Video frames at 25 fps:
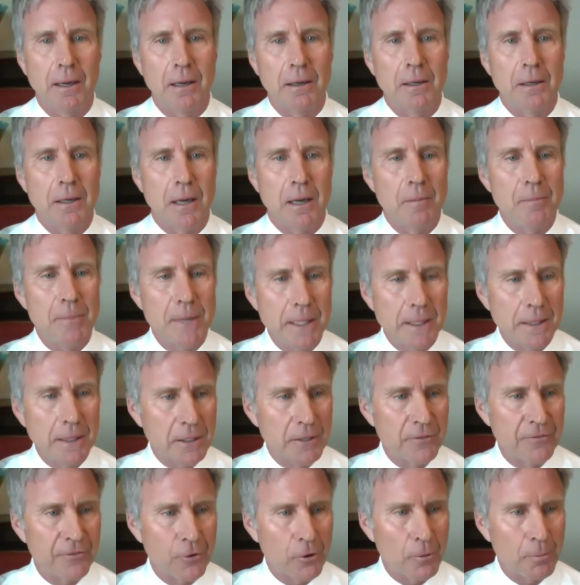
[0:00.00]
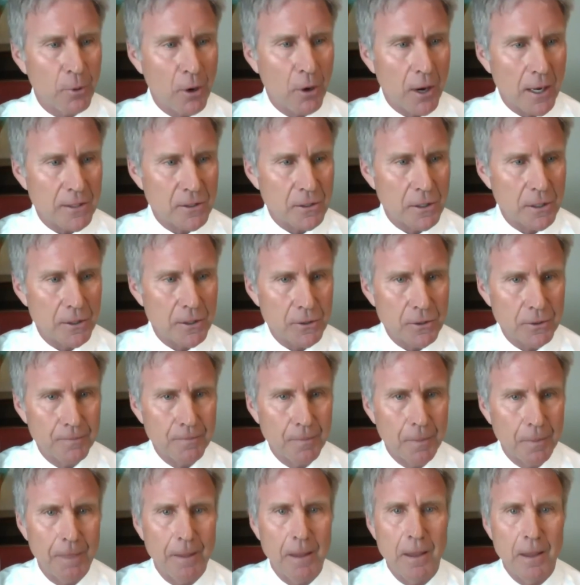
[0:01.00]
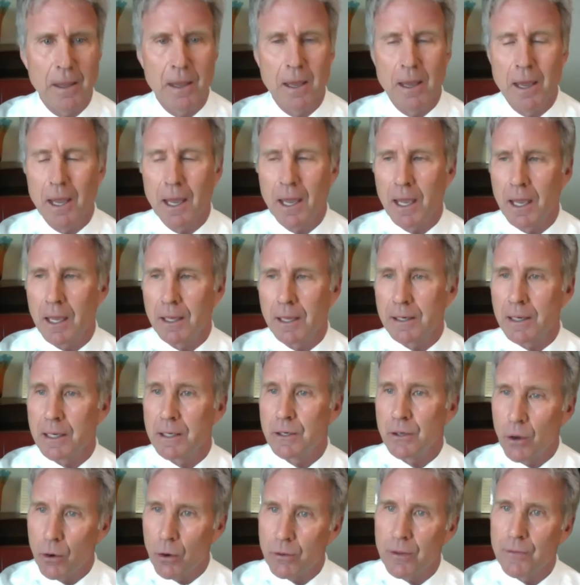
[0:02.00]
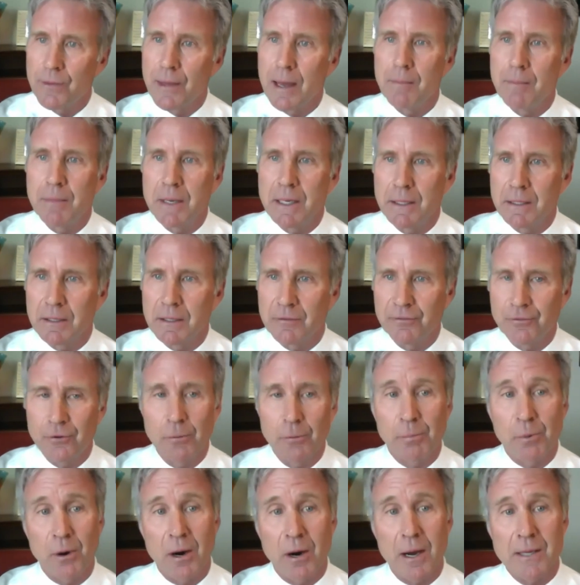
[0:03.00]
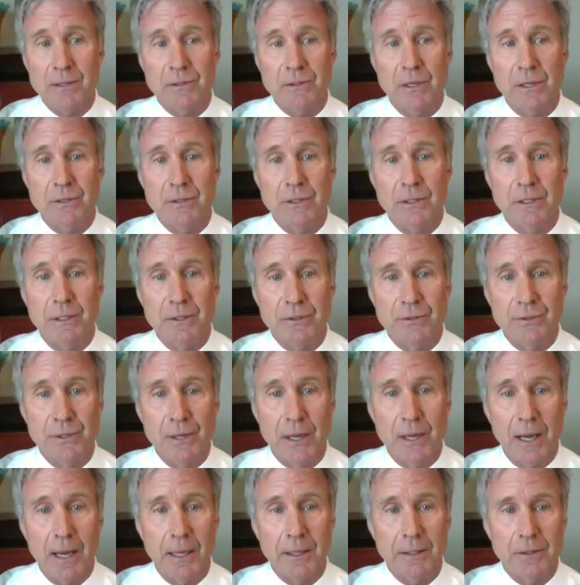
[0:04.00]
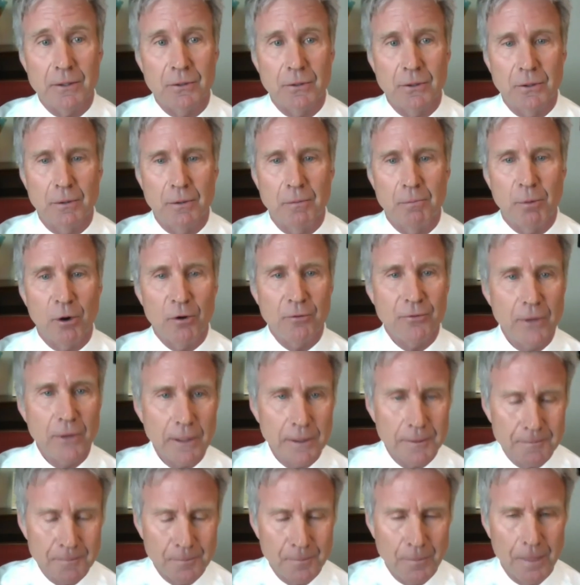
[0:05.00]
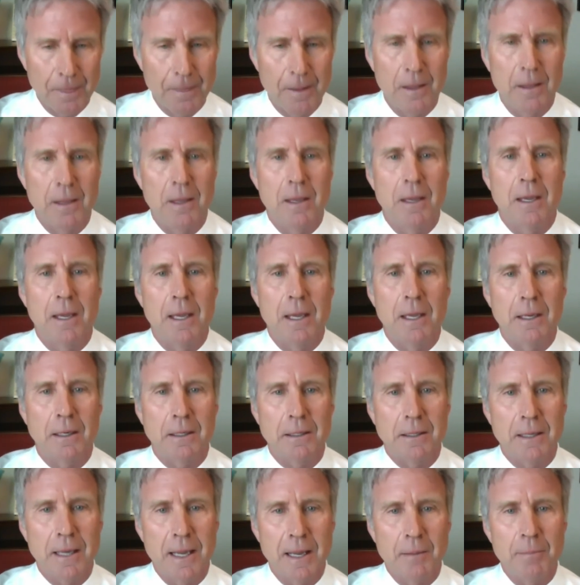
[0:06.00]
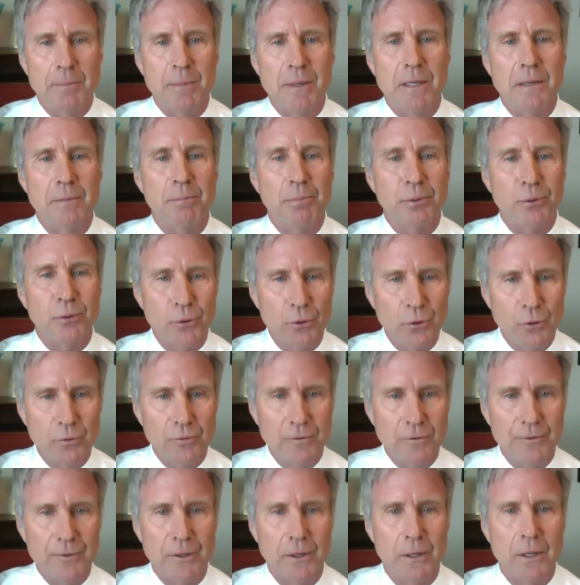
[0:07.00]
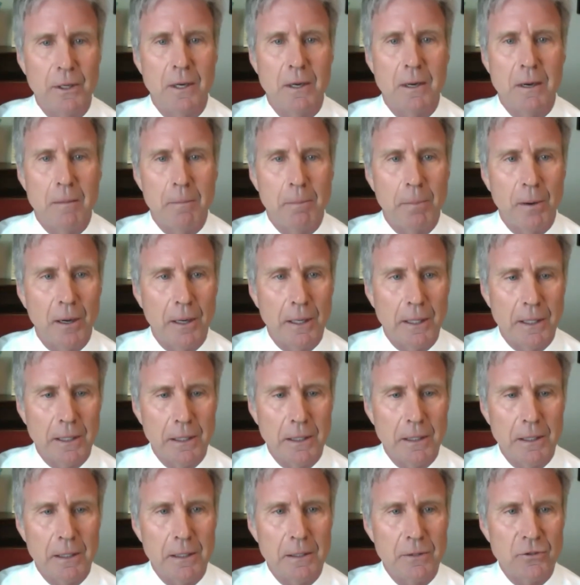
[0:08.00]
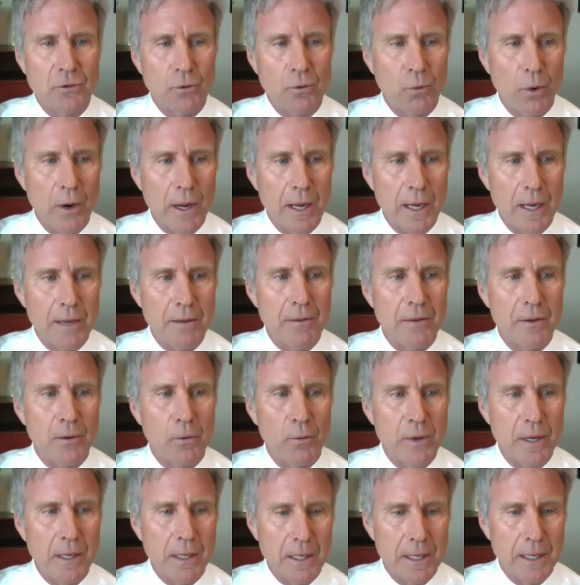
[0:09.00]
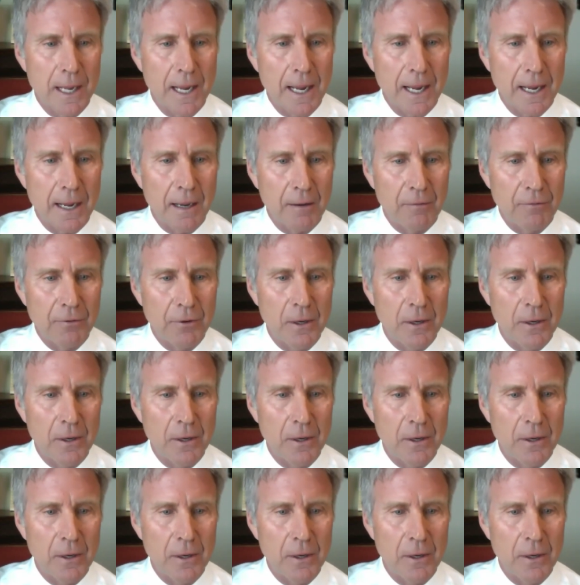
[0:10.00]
a meet and confer process. And I know that that meet and confer process is not perfect. It can be improved, but it is a way that we can have